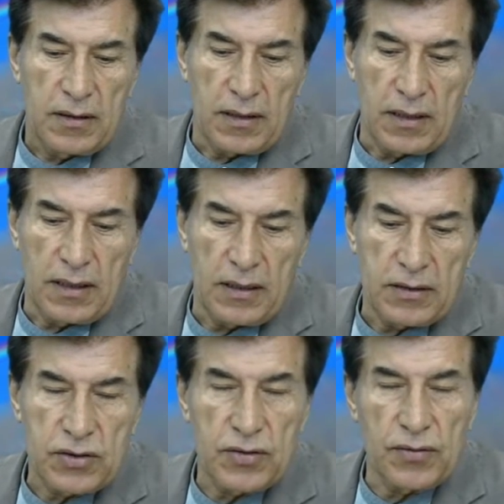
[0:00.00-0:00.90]
uh,
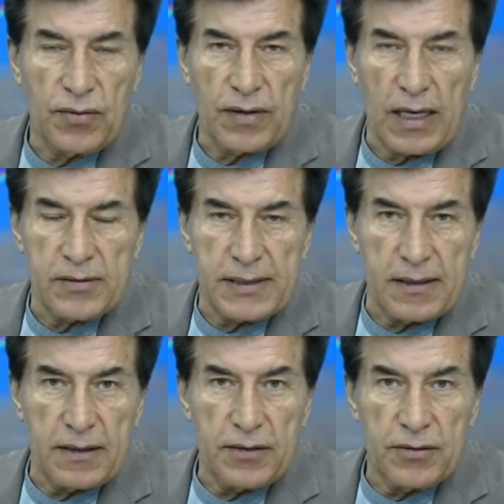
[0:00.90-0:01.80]
2000,
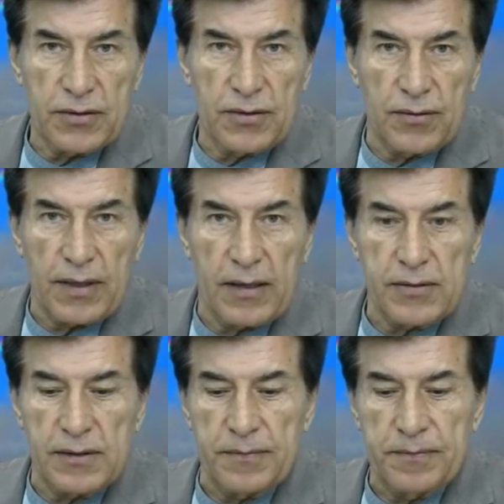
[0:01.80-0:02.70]
the year
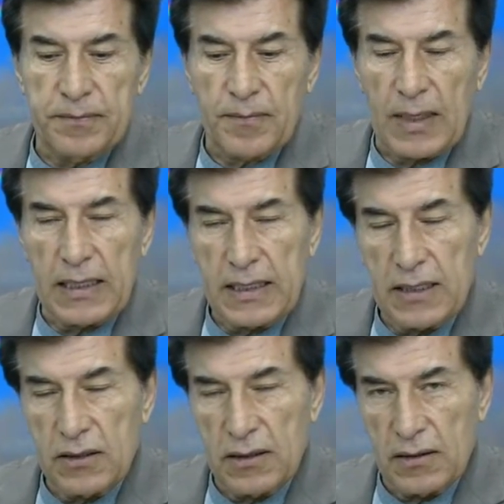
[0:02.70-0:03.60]
2000.
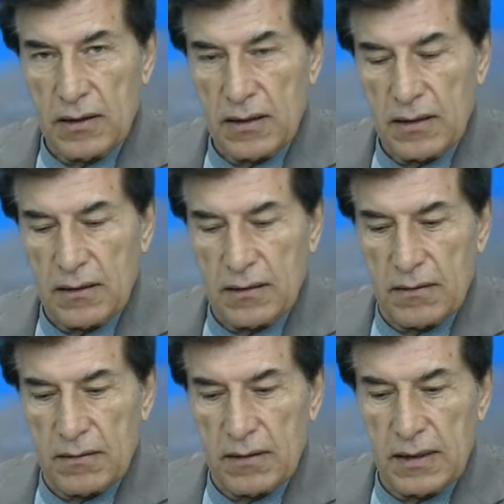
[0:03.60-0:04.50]
Again, uh,
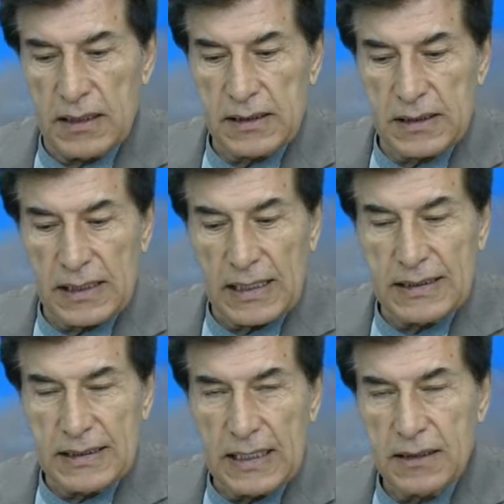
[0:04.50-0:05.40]
this is a
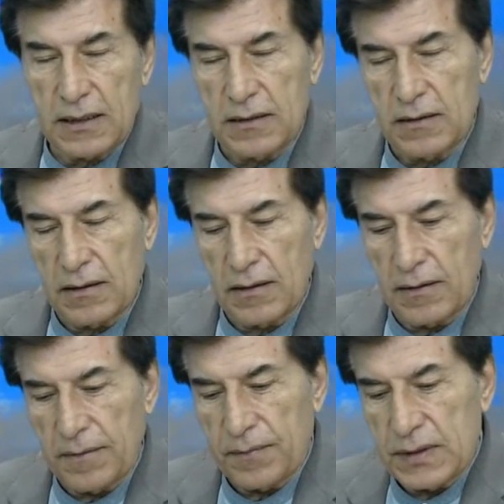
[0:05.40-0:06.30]
dated
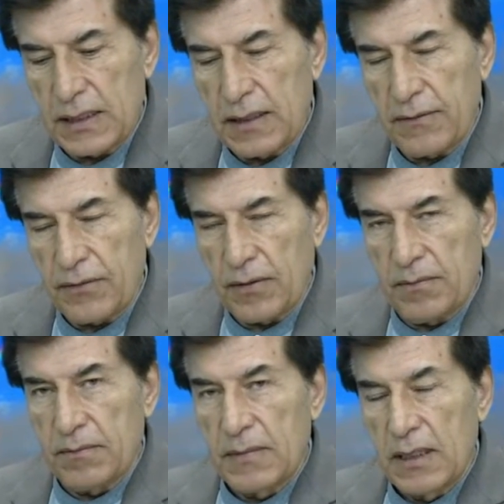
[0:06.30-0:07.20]
um, data from
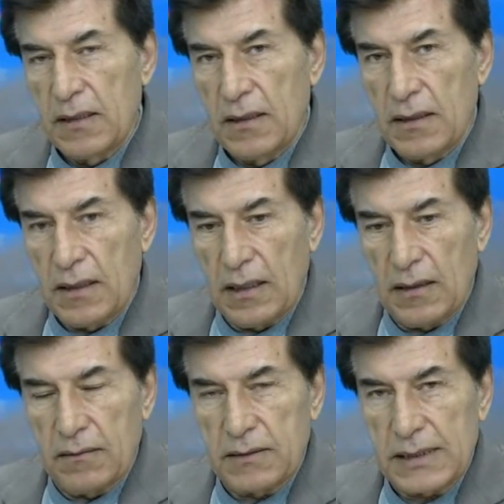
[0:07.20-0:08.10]
uh,
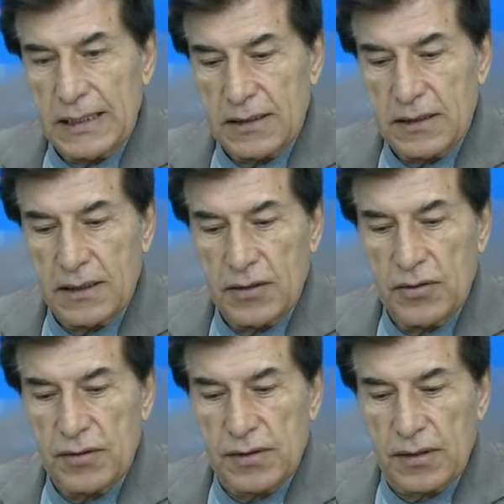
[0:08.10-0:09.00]
16
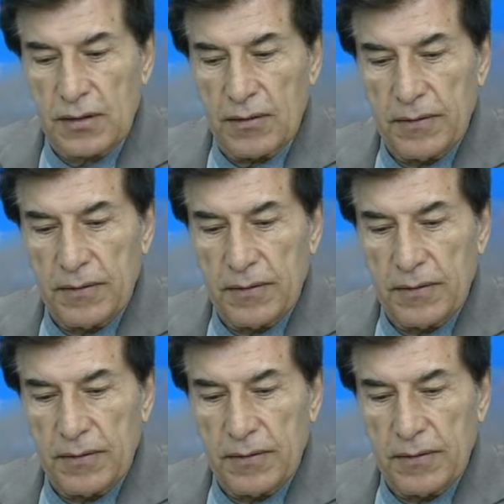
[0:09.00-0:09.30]
years ago.